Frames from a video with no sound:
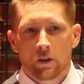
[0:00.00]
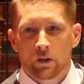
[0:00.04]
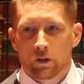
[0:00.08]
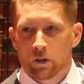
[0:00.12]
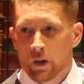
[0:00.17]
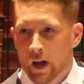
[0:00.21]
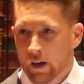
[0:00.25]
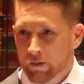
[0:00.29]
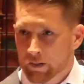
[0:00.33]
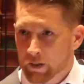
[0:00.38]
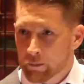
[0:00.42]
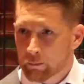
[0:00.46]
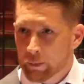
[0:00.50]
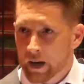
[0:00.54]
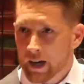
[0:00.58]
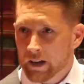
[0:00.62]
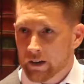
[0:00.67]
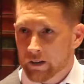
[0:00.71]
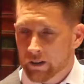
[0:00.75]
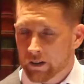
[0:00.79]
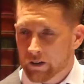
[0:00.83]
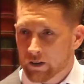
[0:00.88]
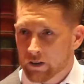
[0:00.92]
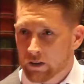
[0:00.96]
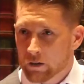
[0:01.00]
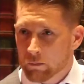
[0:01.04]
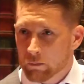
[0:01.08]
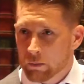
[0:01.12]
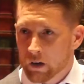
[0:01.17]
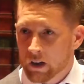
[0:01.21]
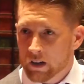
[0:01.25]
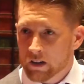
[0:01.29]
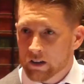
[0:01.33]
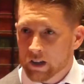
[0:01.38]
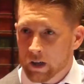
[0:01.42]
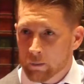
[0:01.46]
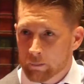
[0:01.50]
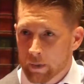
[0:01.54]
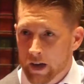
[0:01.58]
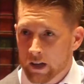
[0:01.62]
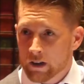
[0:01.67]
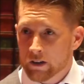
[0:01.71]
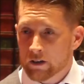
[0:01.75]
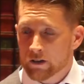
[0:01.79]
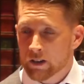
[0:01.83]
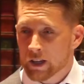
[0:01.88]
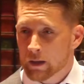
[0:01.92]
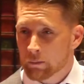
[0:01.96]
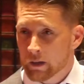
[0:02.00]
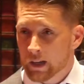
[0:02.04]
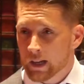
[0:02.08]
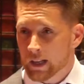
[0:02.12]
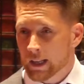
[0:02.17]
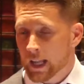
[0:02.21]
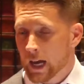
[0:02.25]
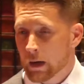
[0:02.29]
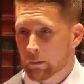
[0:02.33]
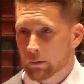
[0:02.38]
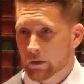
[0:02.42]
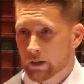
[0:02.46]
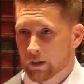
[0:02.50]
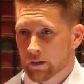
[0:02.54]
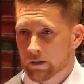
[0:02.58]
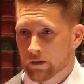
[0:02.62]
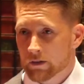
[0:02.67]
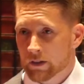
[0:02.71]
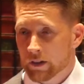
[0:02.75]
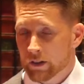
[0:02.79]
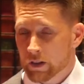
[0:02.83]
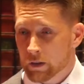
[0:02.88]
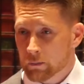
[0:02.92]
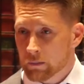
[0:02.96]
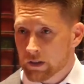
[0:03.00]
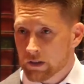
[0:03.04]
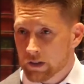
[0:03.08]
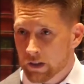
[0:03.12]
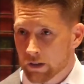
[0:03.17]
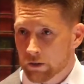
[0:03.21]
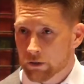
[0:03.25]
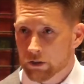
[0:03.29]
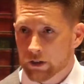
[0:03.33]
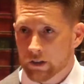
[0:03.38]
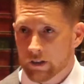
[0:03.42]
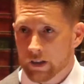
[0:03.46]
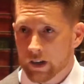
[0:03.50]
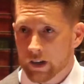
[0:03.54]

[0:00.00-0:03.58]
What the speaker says: you have competitors, but competitors can be collaborators. There can be synergy